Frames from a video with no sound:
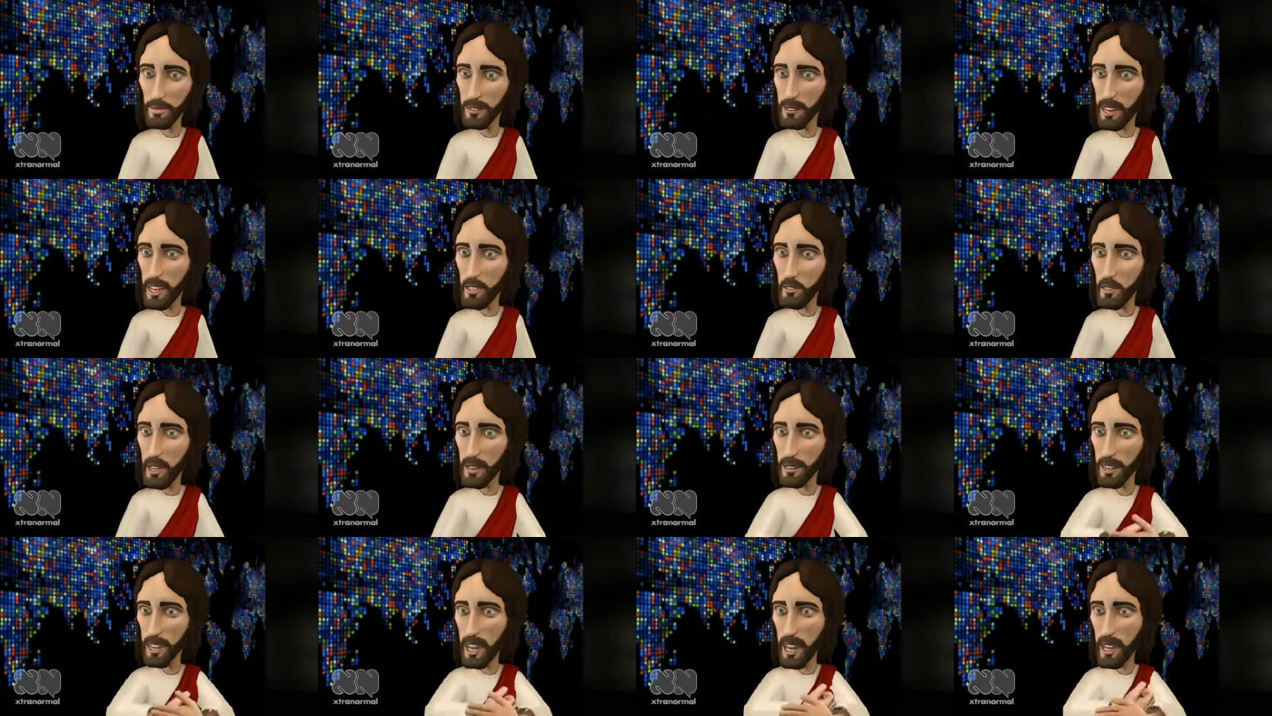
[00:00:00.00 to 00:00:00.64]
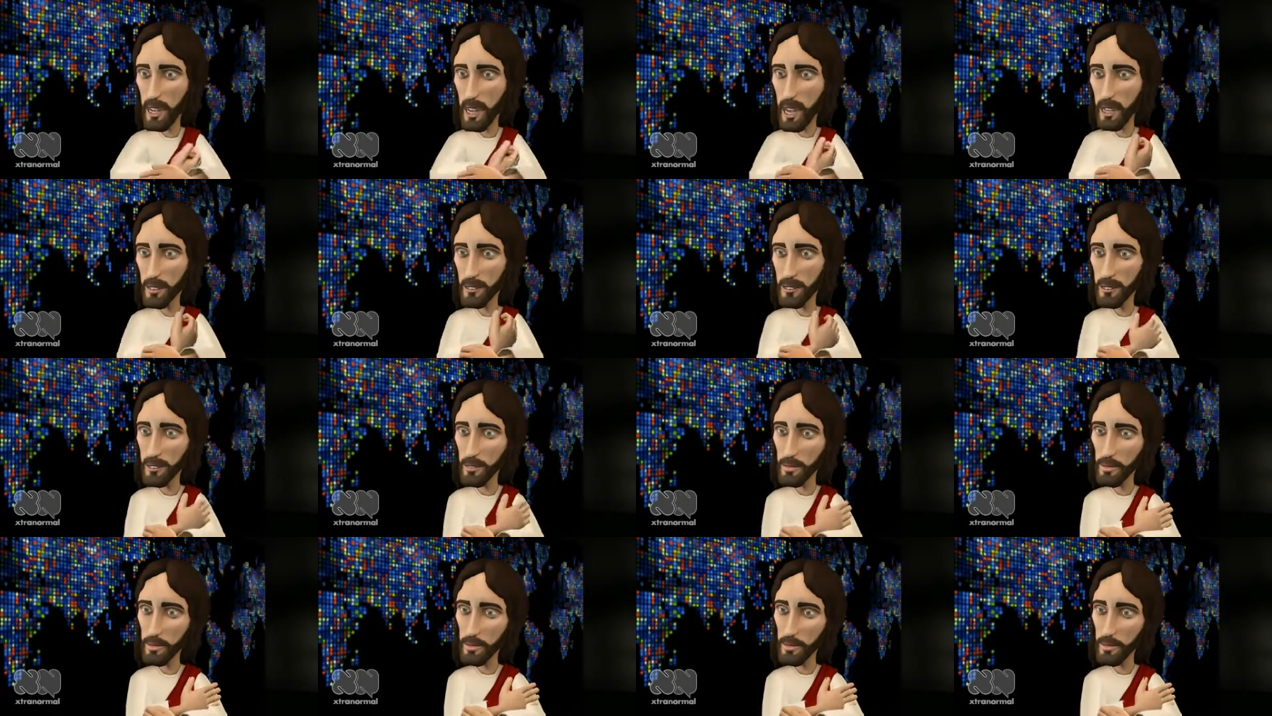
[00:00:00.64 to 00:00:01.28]
Tiffany Lane,
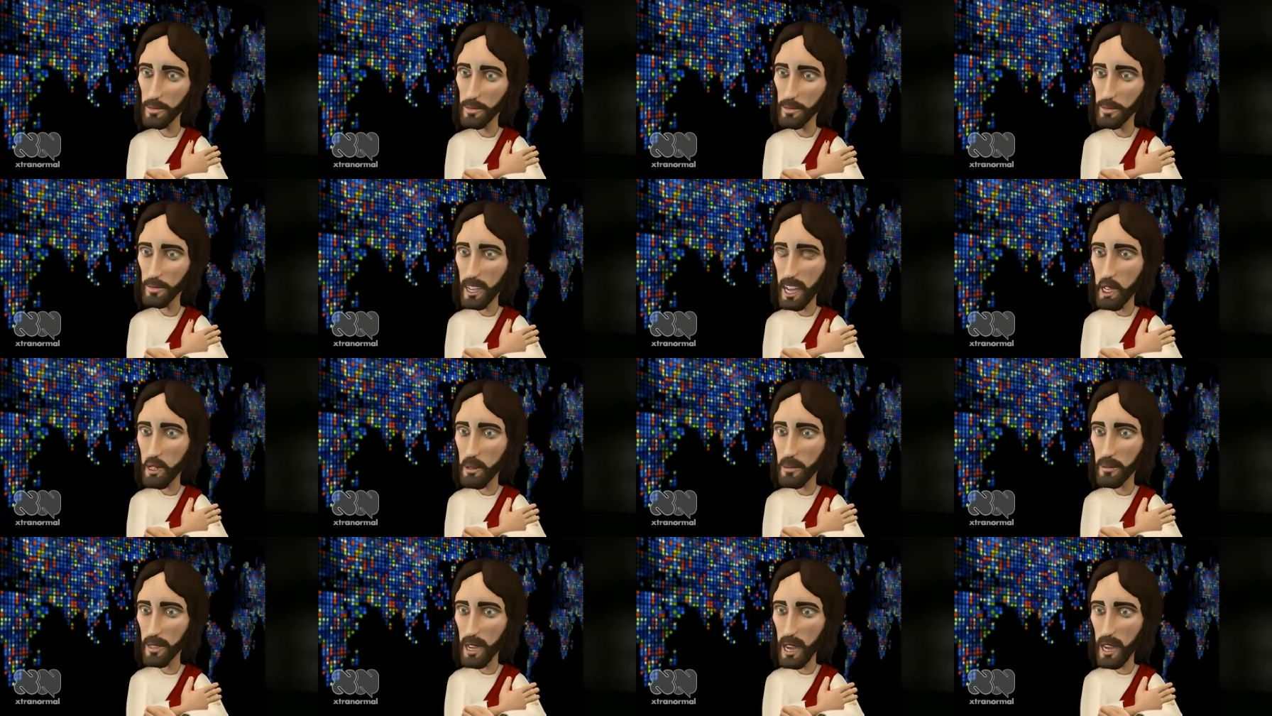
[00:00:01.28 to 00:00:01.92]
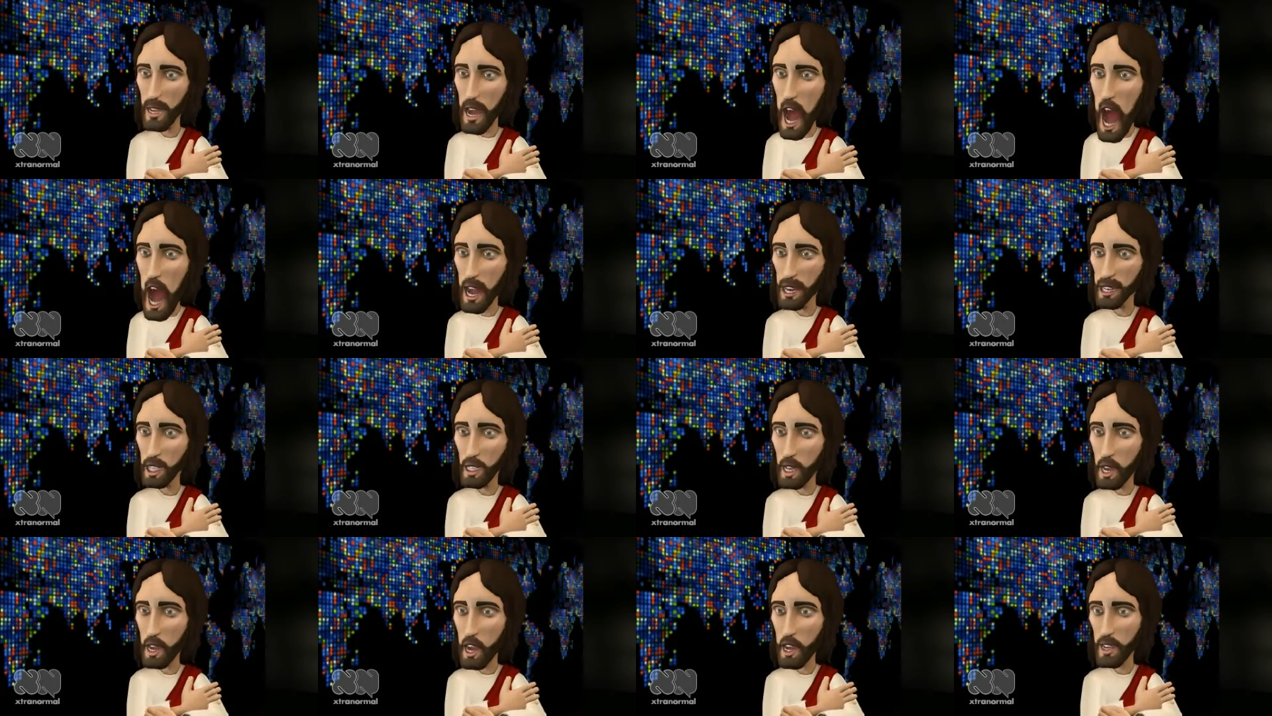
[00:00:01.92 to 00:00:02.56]
you may
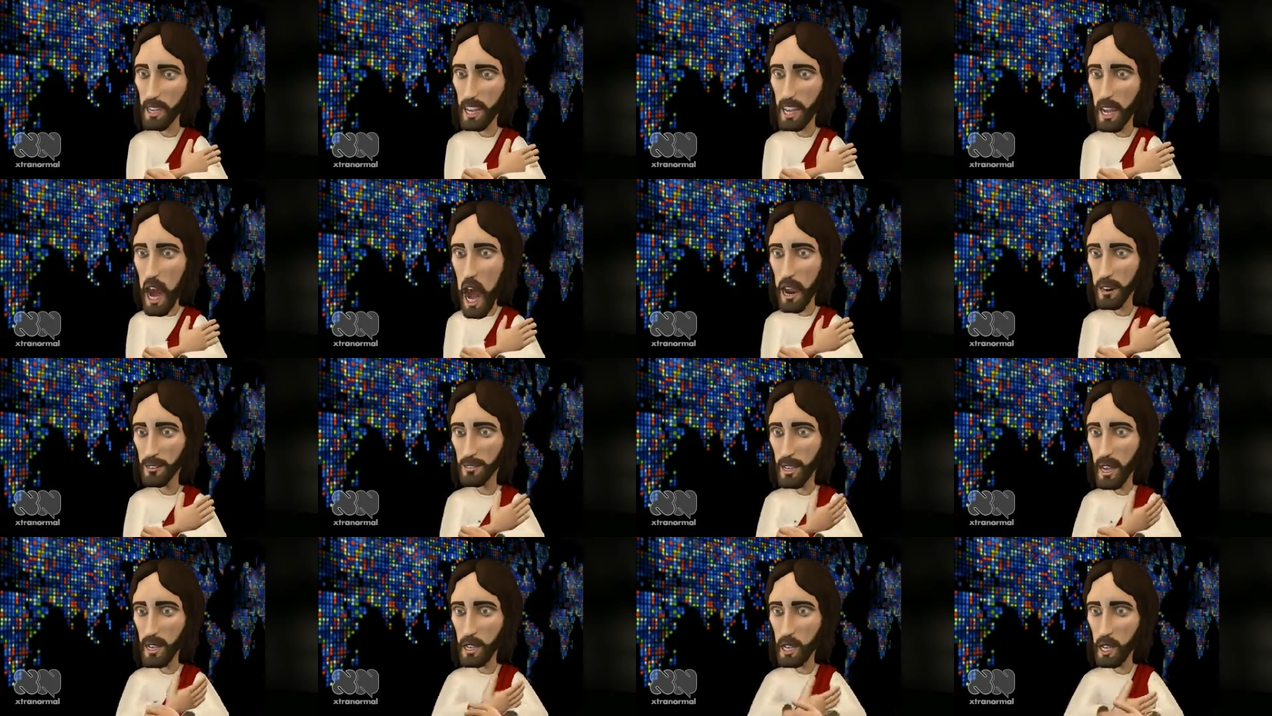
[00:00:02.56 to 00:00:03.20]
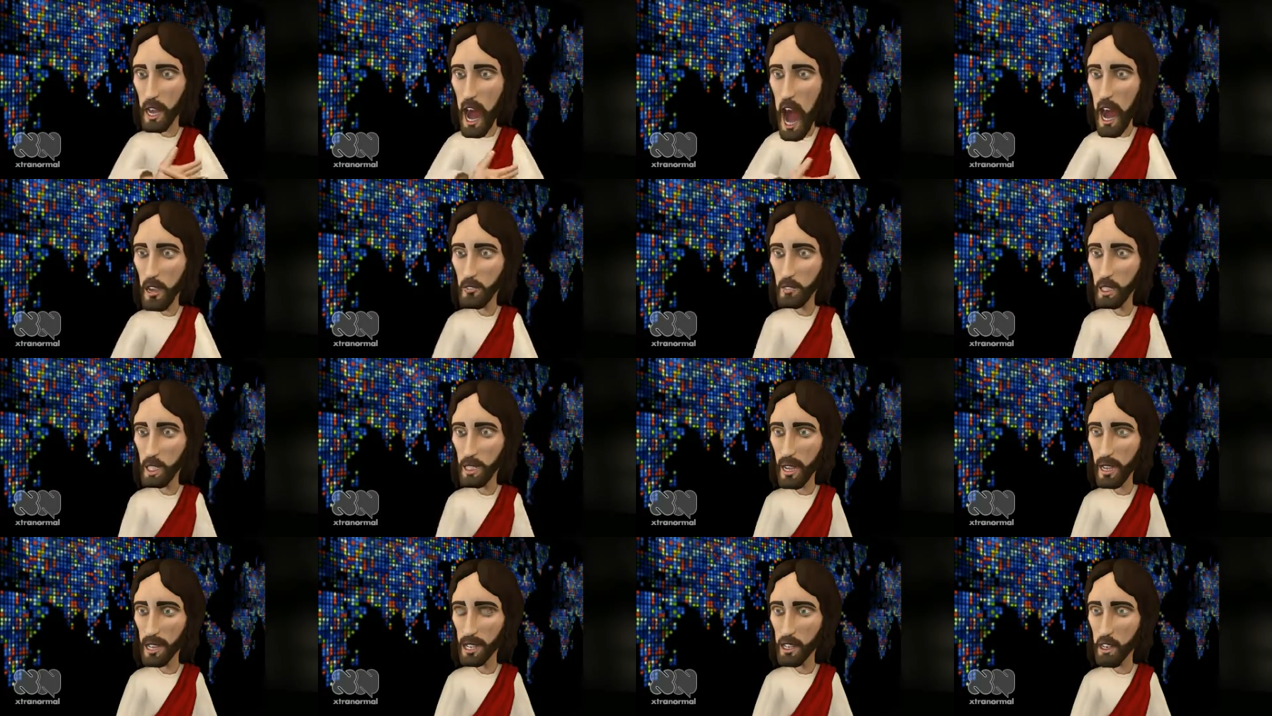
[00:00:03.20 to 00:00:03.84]
ask three and a half
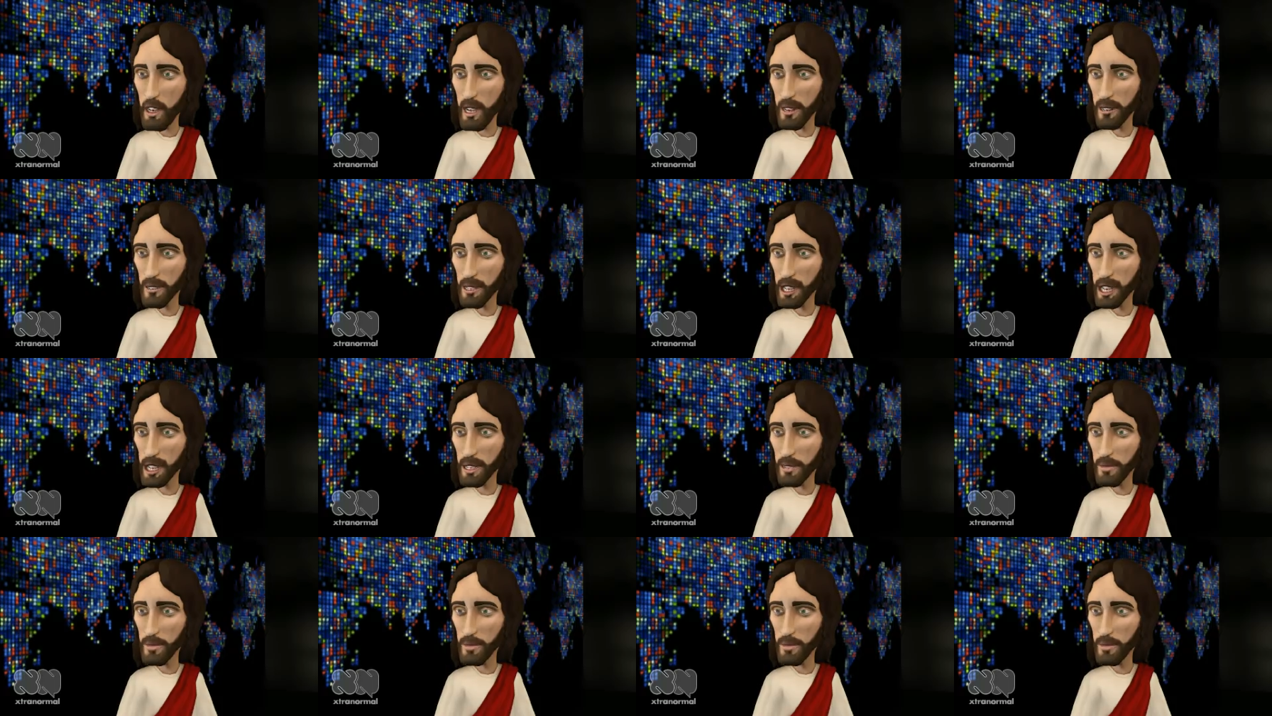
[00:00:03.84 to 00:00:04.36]
questions.